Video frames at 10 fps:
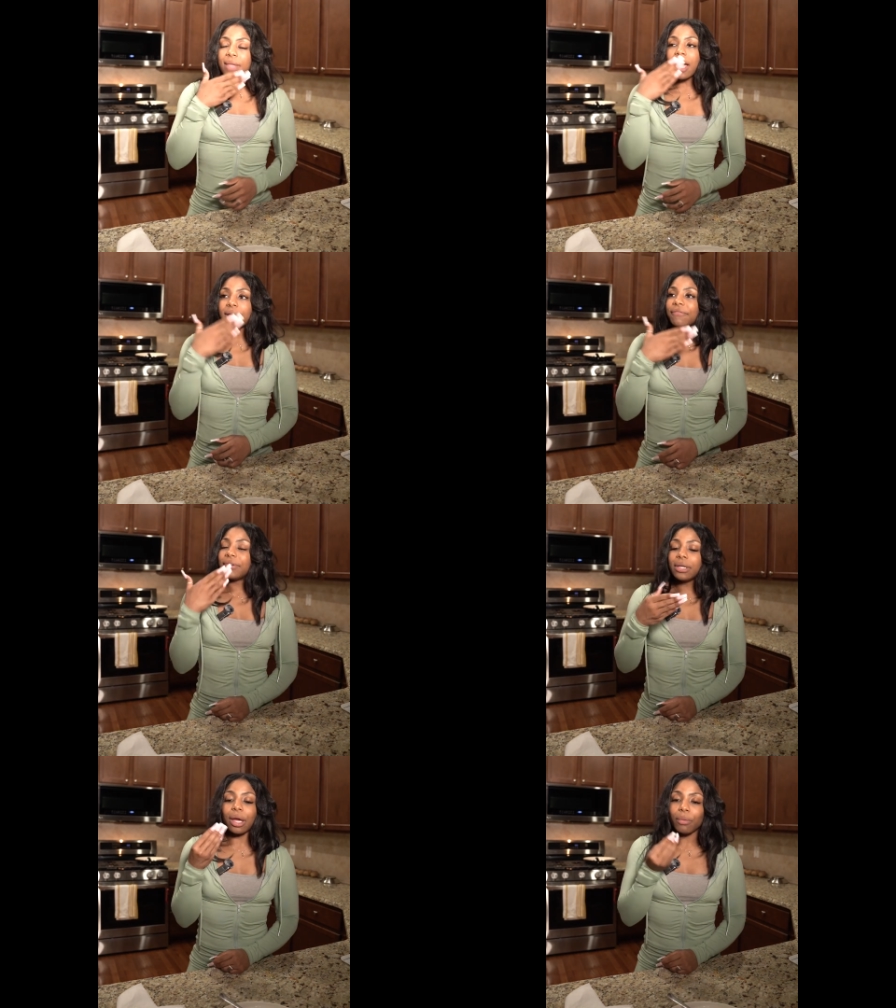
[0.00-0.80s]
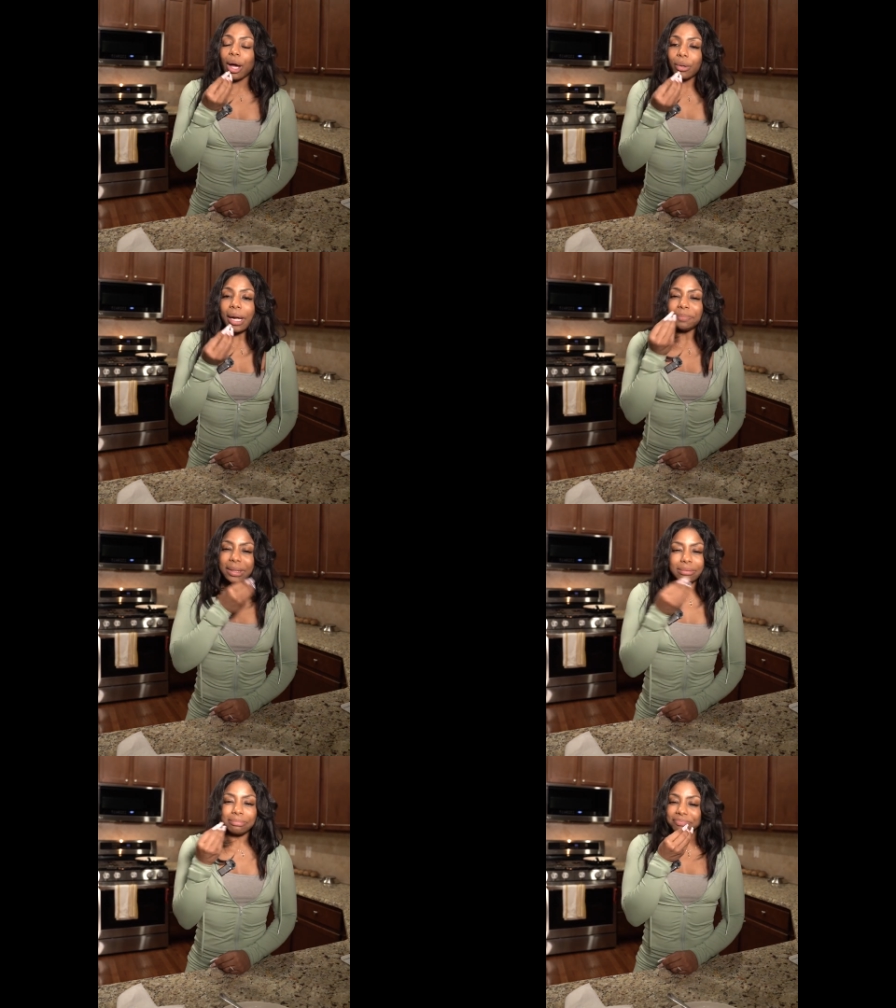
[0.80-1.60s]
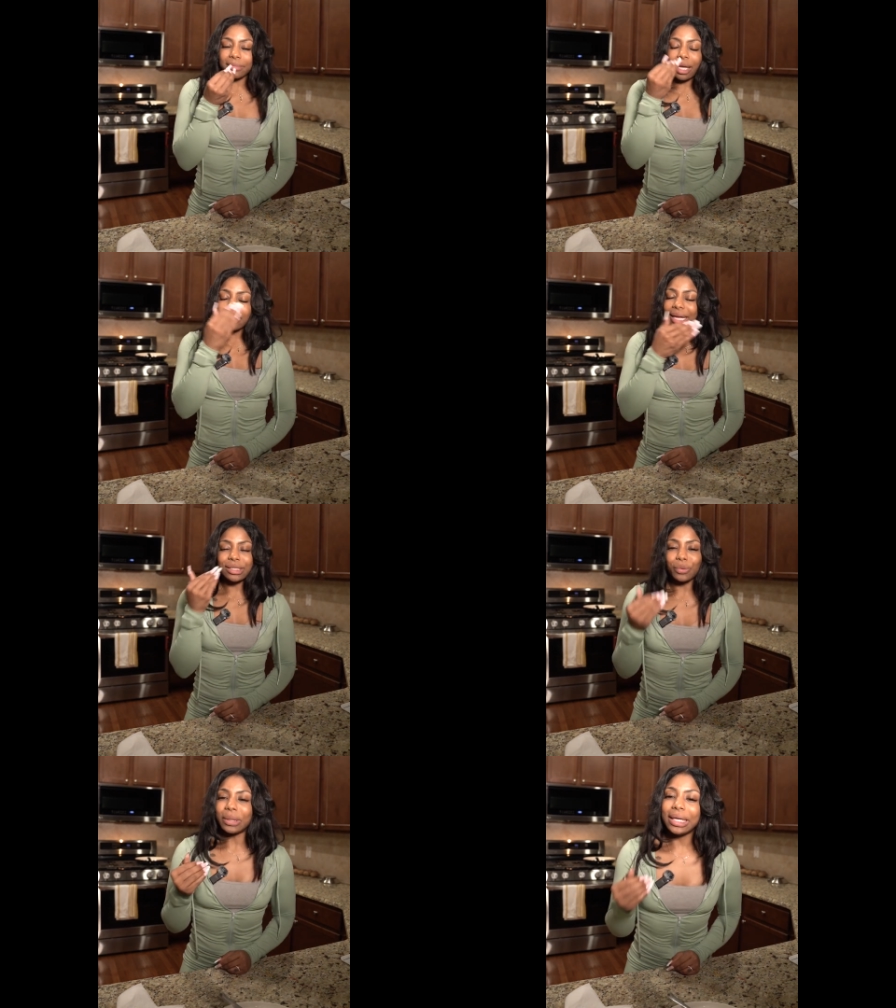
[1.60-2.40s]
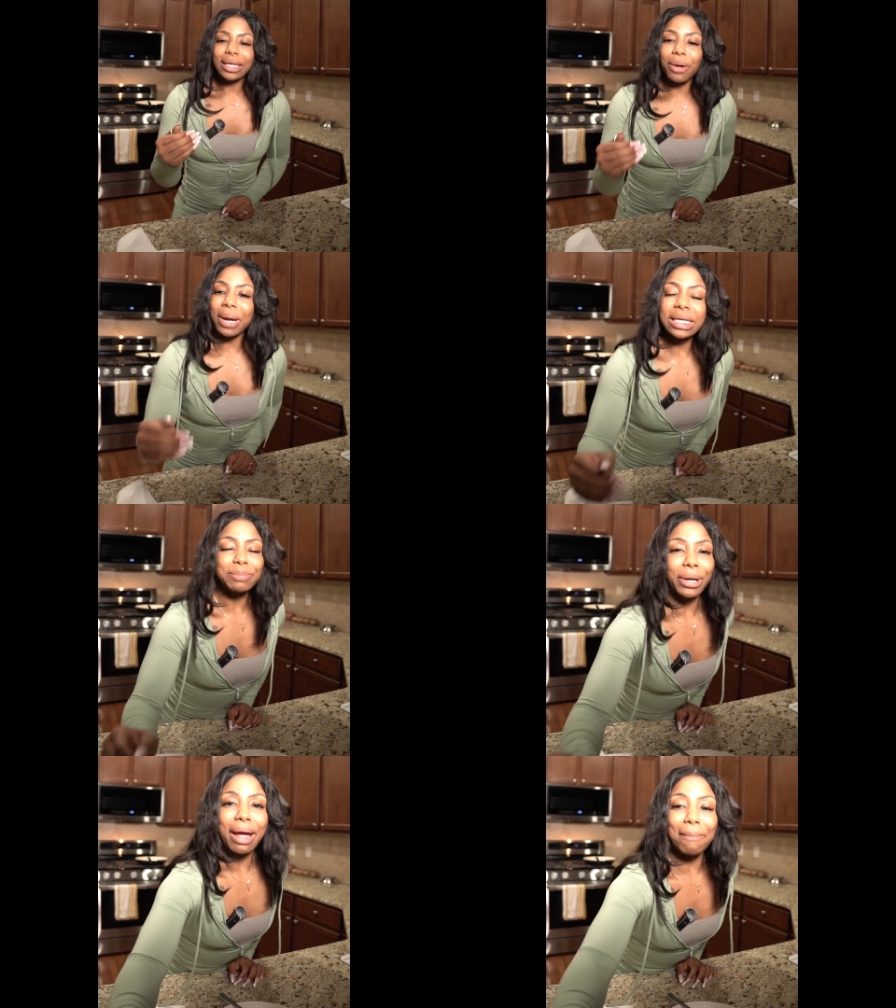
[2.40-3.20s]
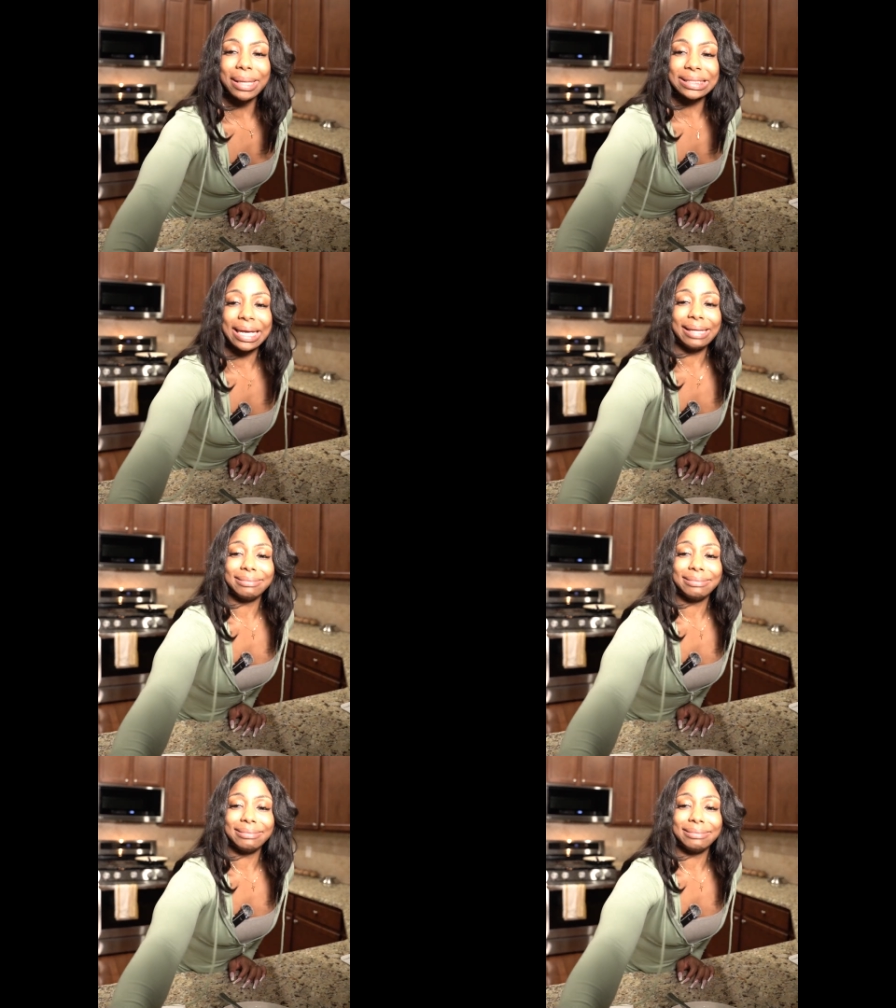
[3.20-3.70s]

I can feel that. Okay, I just want to get that raspberry out my tea.